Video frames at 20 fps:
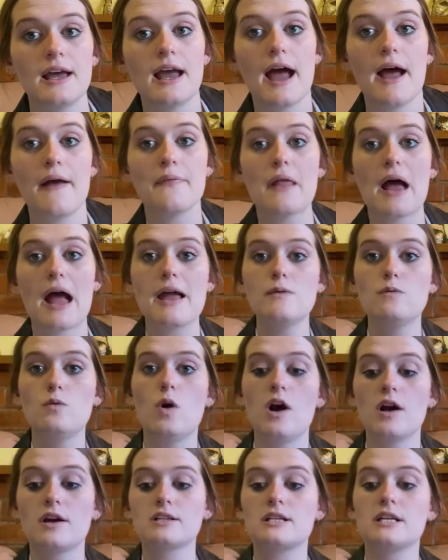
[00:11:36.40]
And they
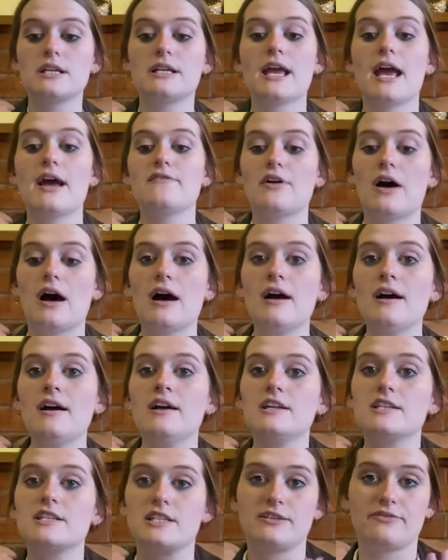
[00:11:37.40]
work together
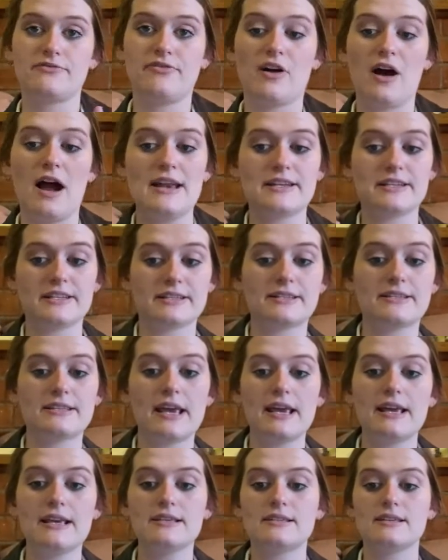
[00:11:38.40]
to fight
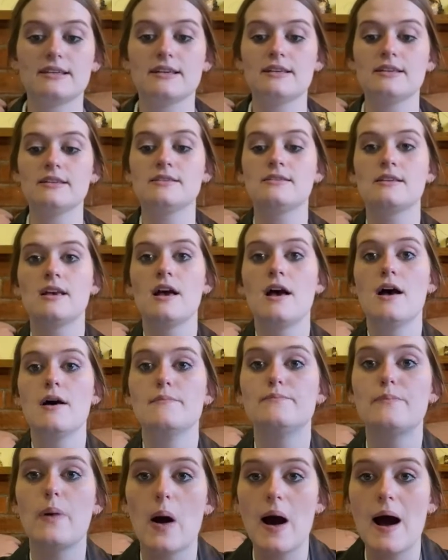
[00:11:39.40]
diseases
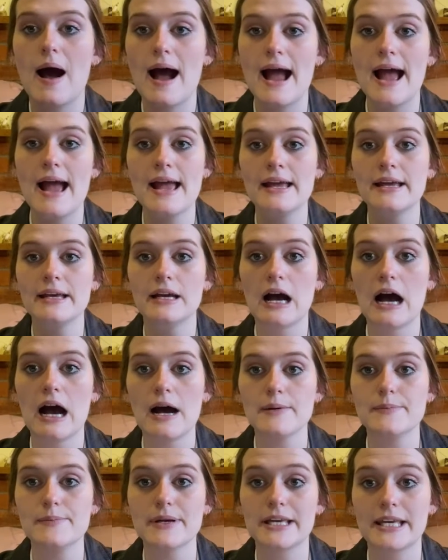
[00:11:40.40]
by
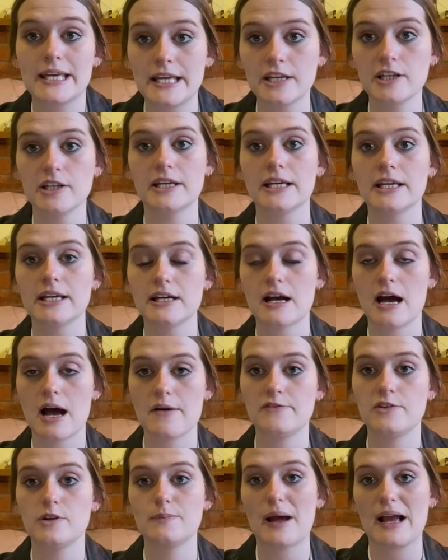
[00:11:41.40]
killing
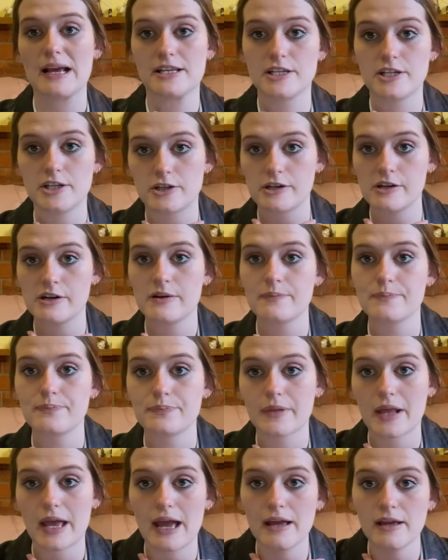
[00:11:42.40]
harmful bacteria,
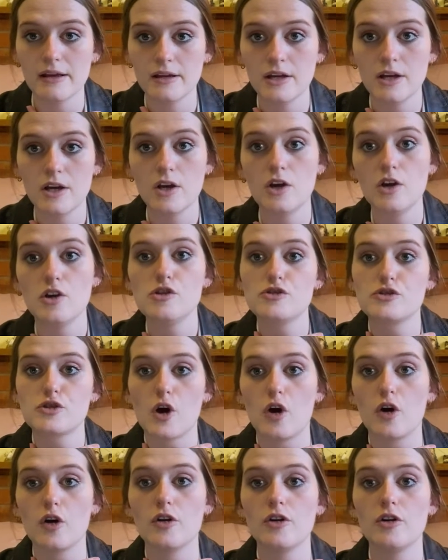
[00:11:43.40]
okay?
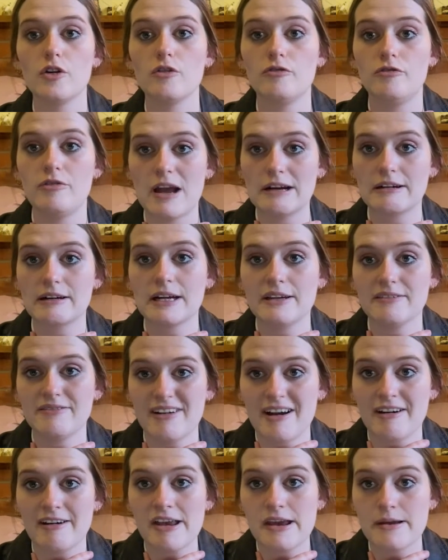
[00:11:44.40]
So very,
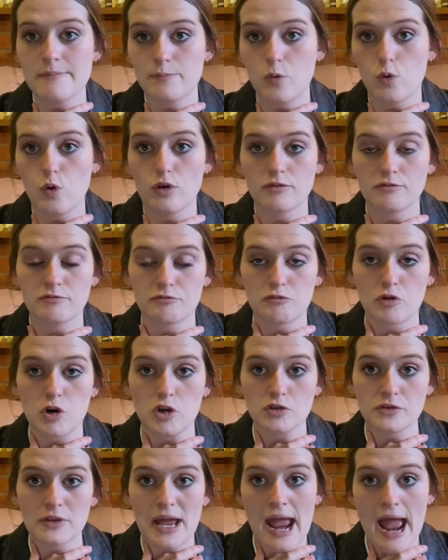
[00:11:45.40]
very important
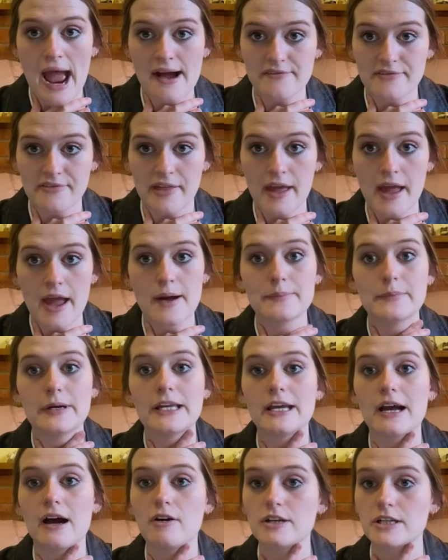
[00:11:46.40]
role they have there. And we're
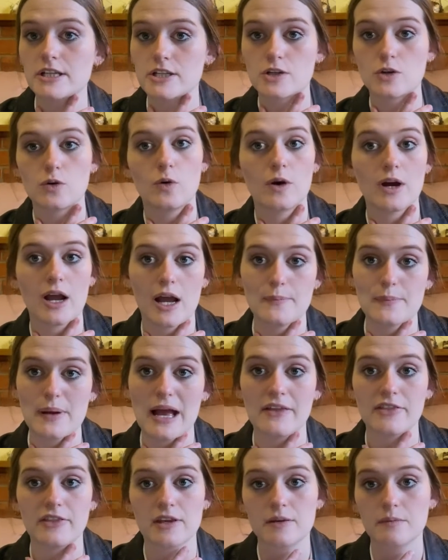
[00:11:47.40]
going to talk
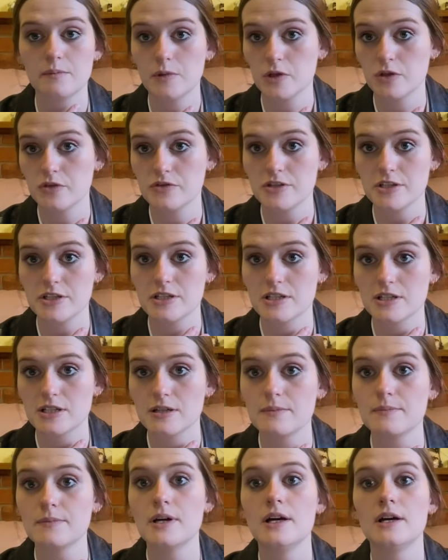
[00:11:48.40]
about the immune
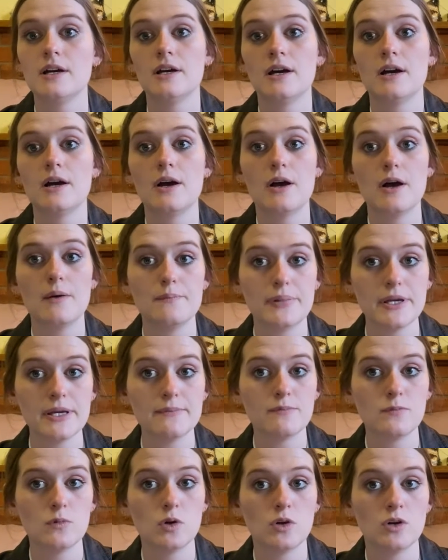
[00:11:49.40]
system a
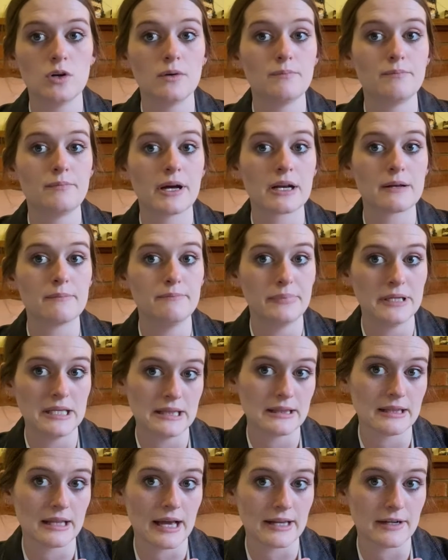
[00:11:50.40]
bit more, but a
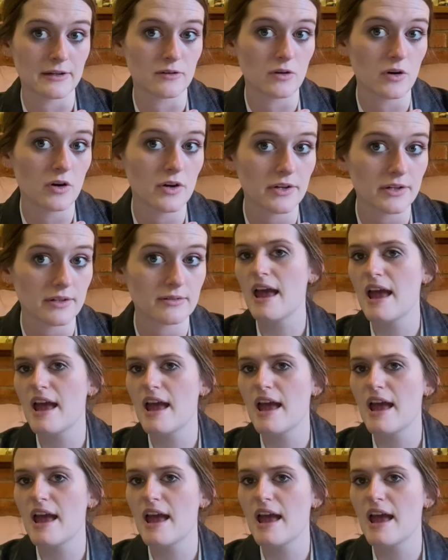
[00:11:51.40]
bit later on.